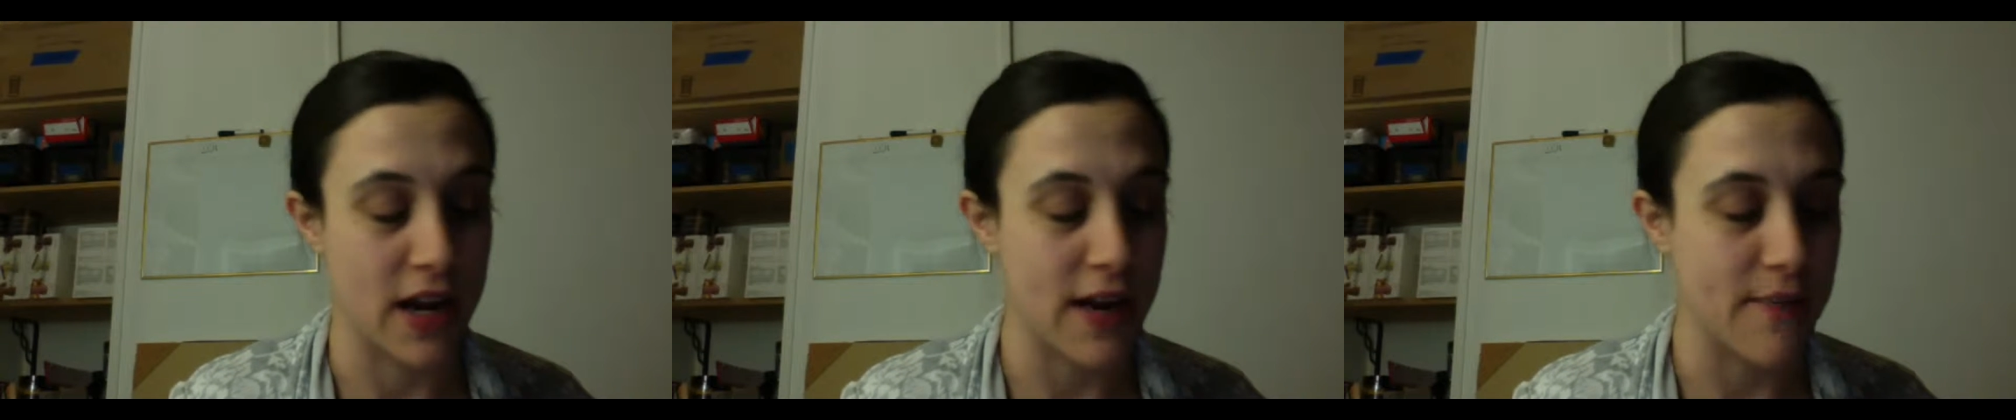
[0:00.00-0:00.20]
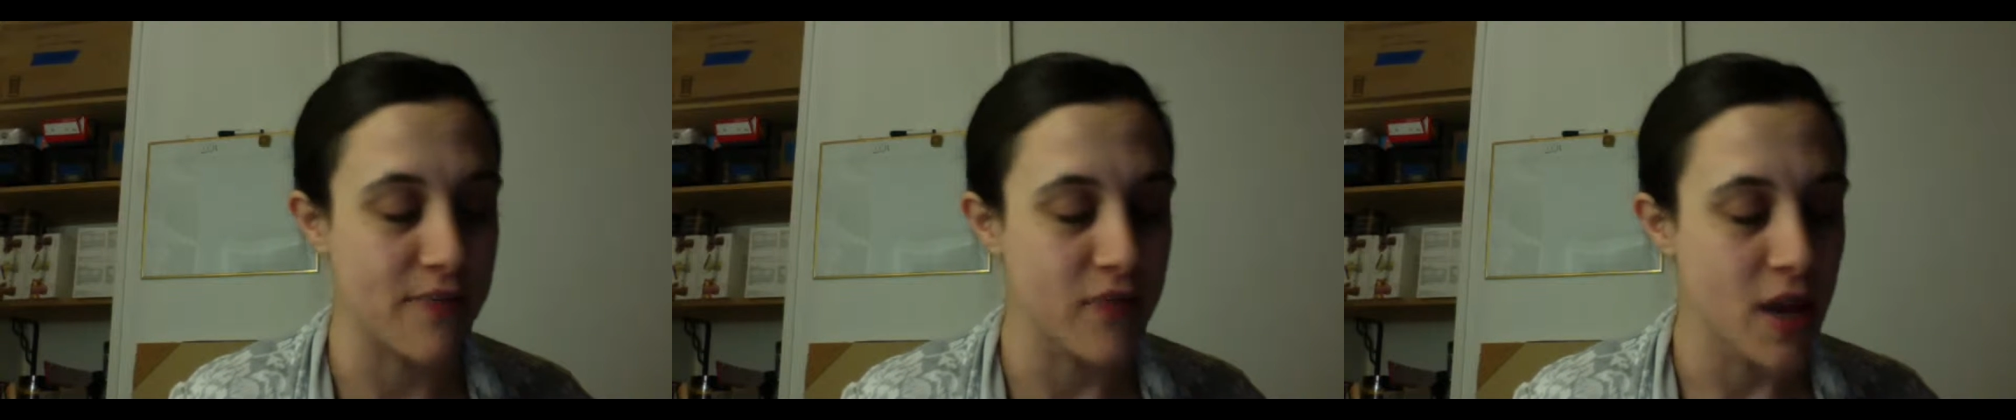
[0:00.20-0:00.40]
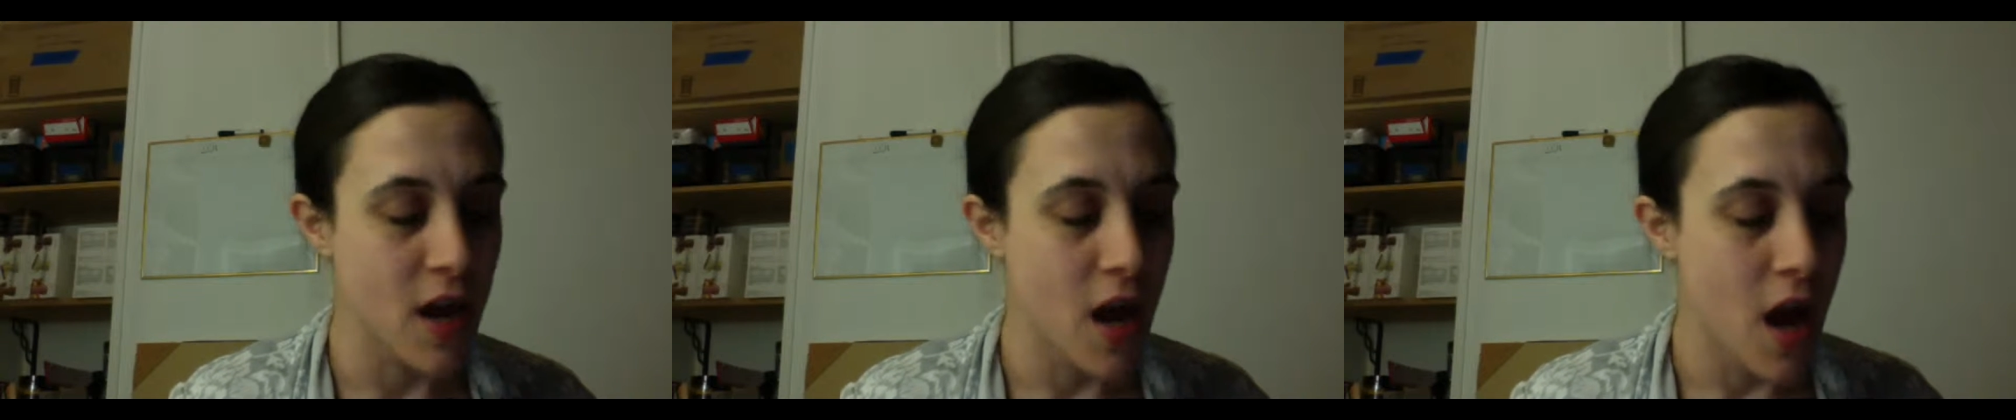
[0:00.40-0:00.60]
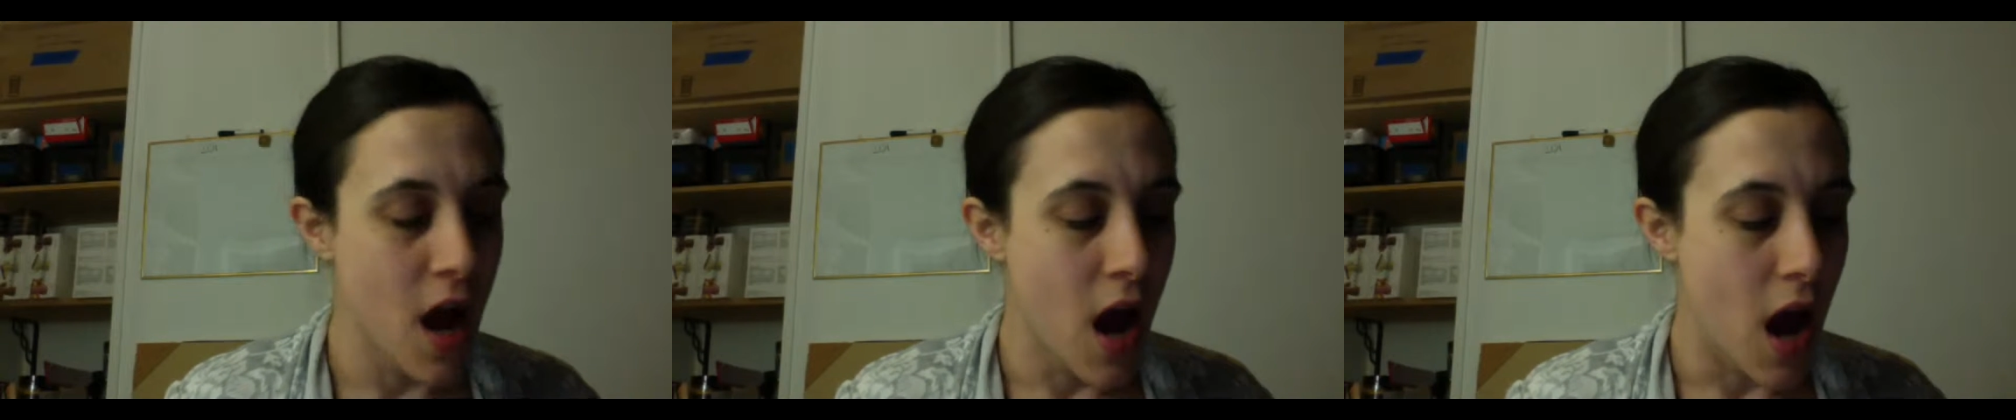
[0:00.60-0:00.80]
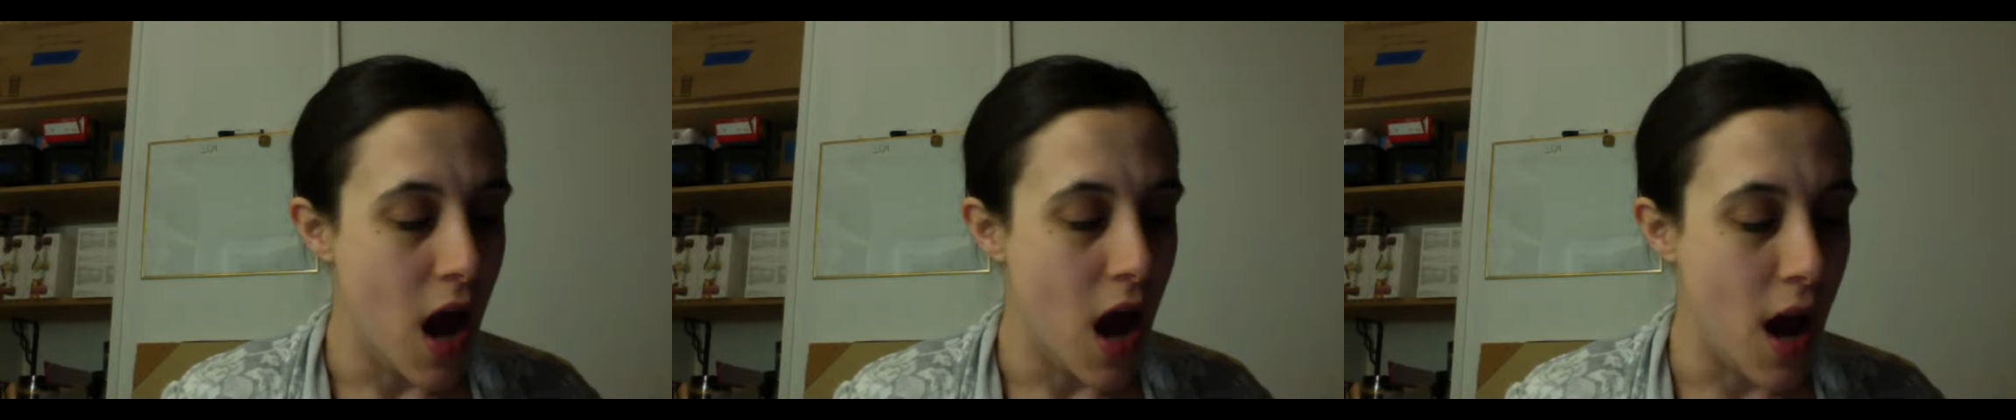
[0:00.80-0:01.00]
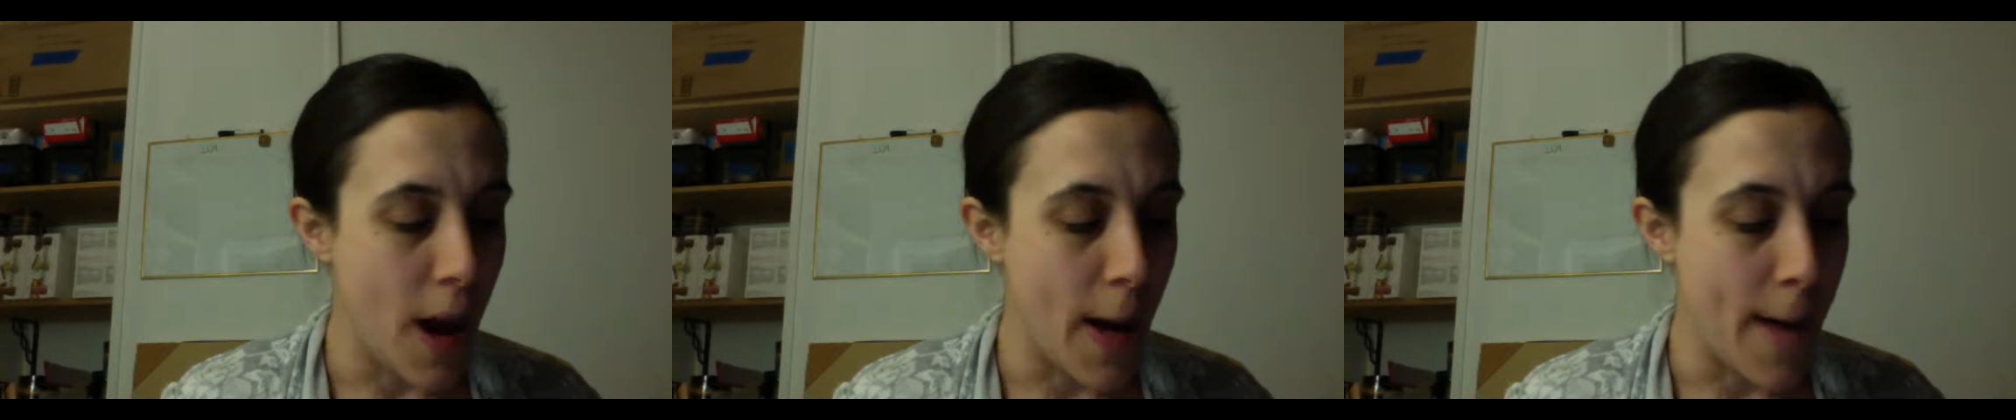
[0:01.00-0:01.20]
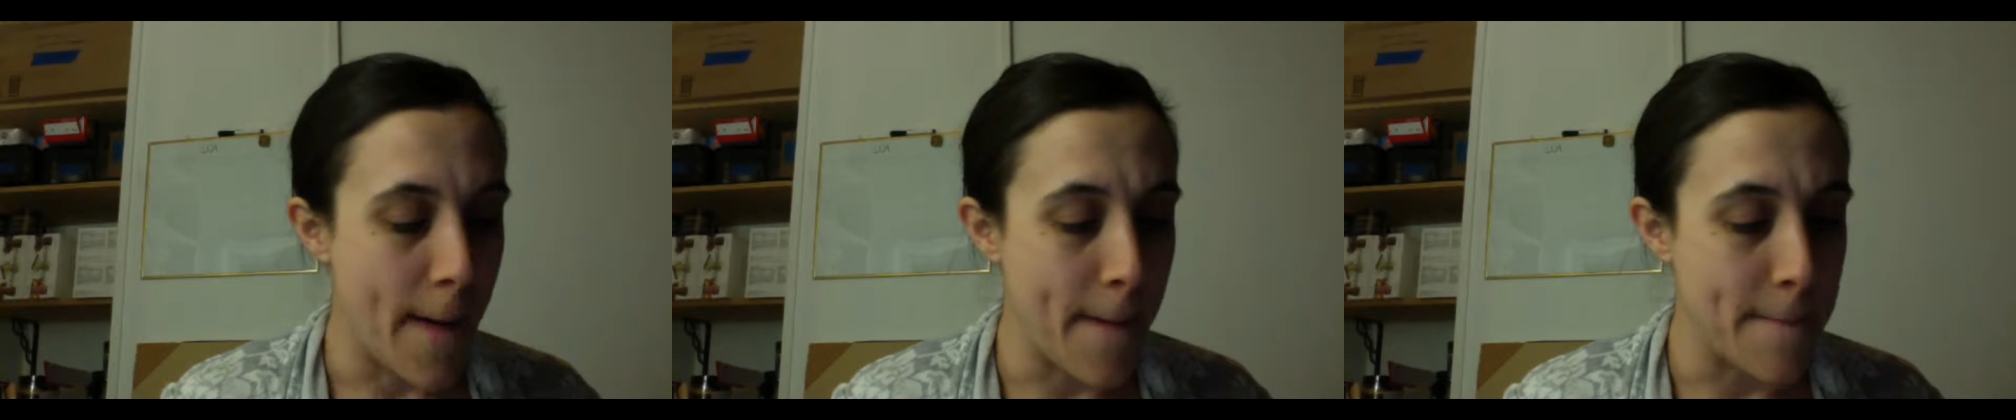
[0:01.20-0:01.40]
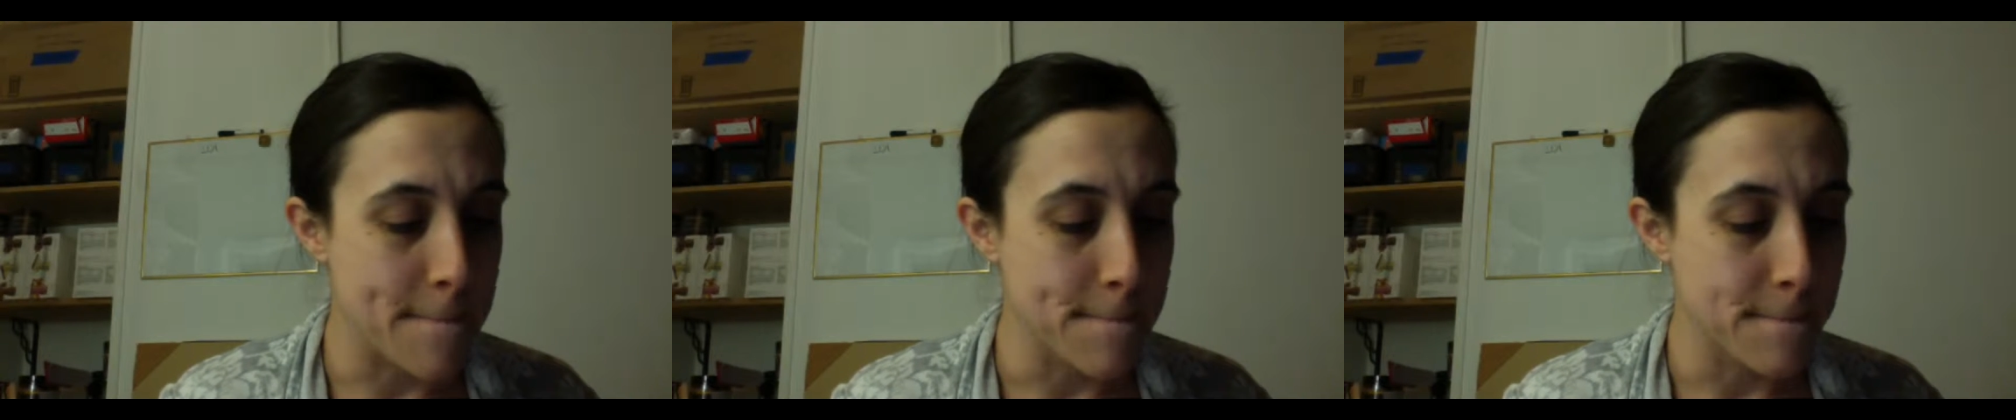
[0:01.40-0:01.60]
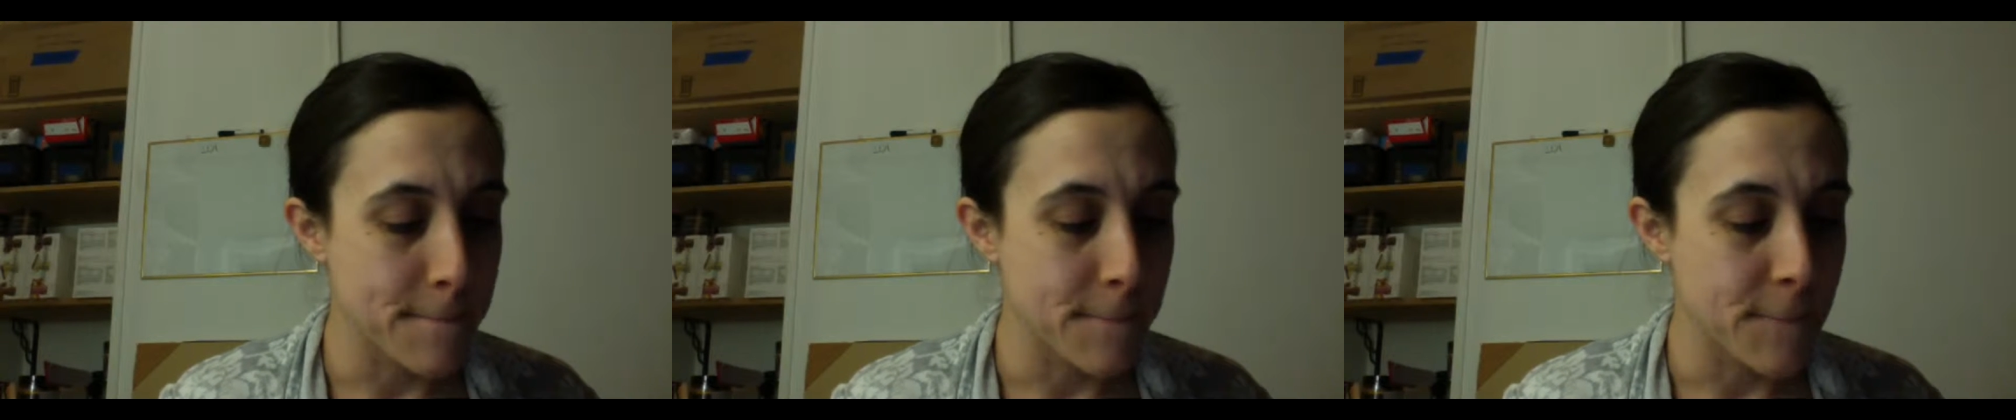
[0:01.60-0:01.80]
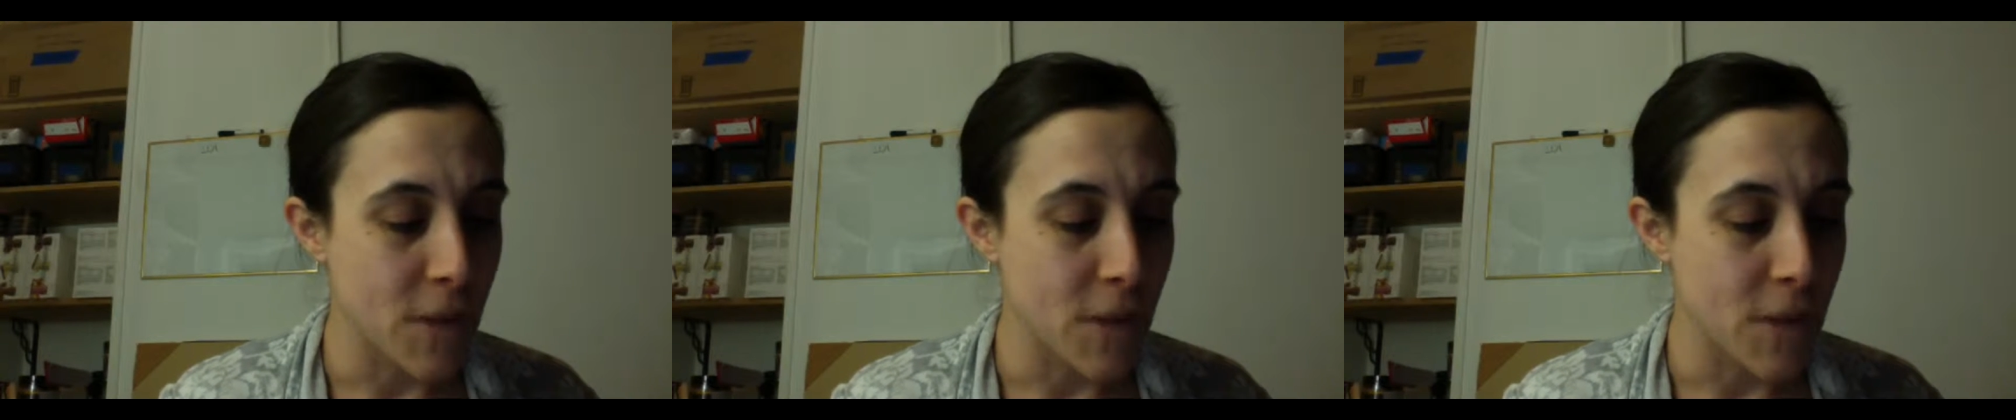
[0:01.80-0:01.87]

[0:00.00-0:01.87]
it.